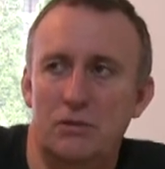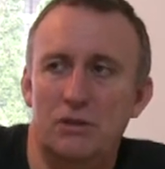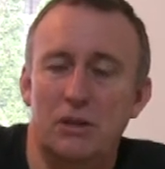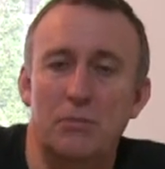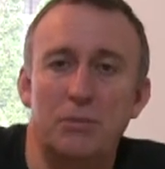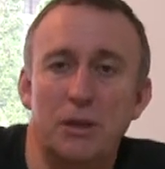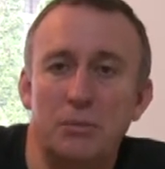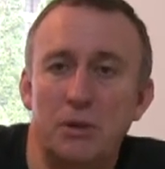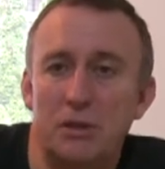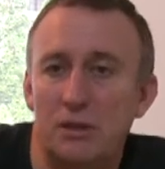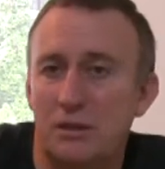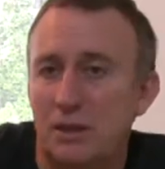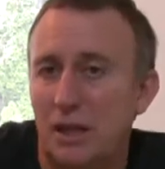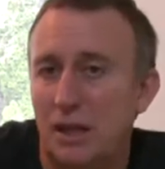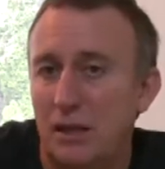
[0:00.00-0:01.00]
Some people
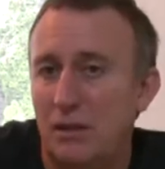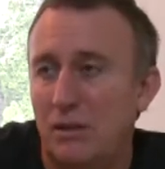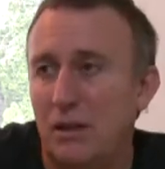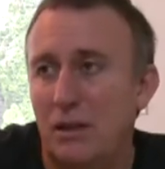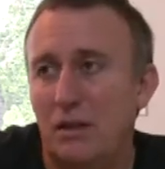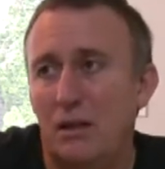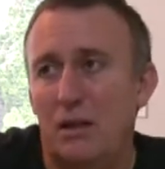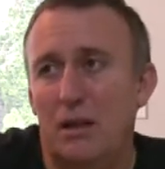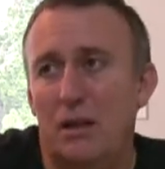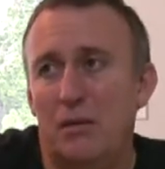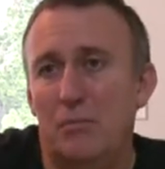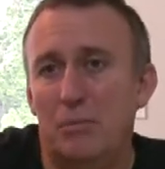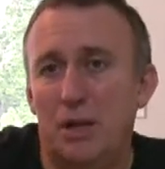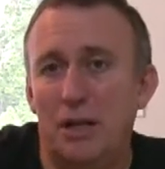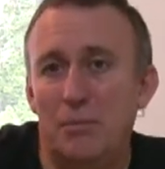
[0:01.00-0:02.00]
could say that
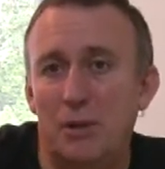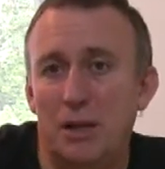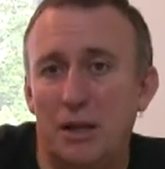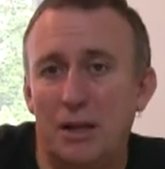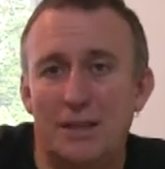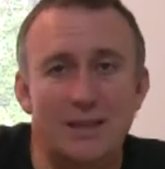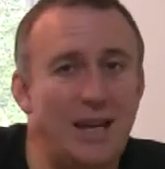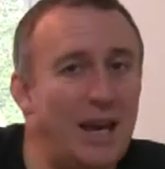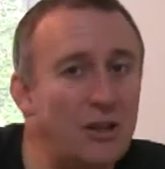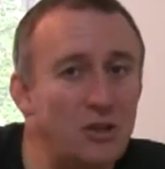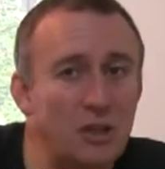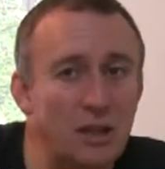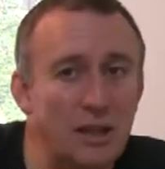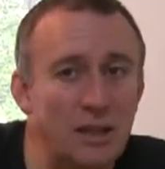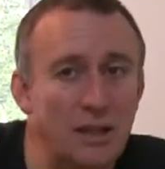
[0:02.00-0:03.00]
bulimia is
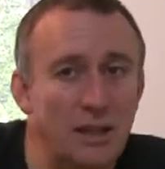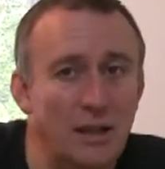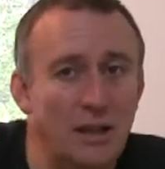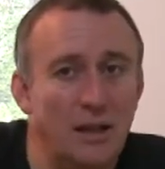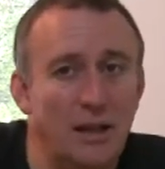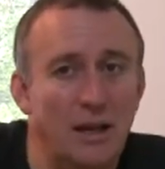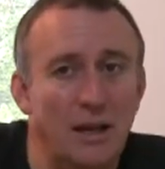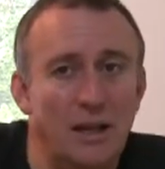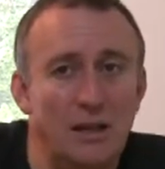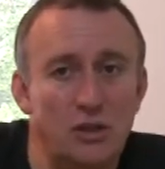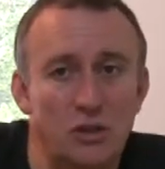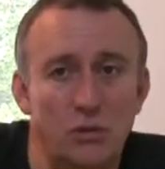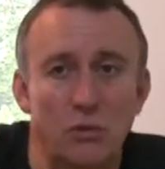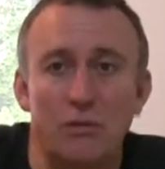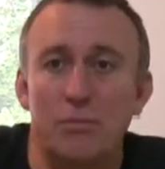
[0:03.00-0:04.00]
actually an
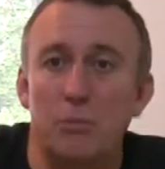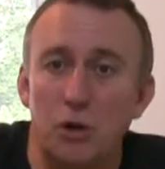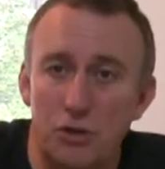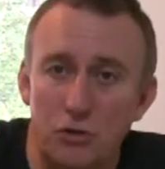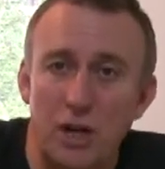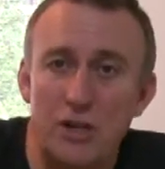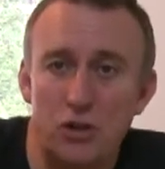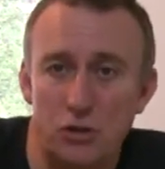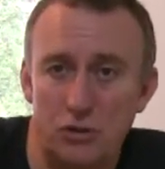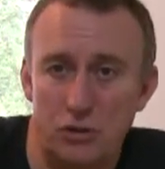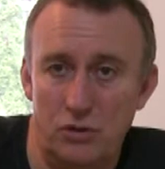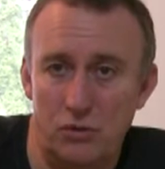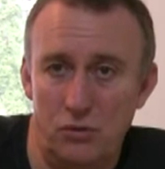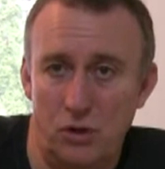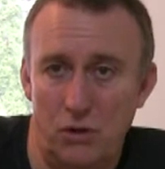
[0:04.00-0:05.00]
issue of moderation
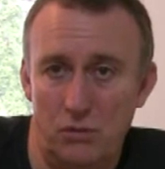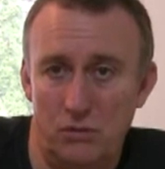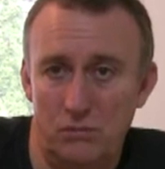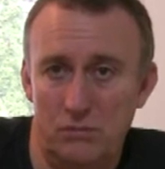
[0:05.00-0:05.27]
control.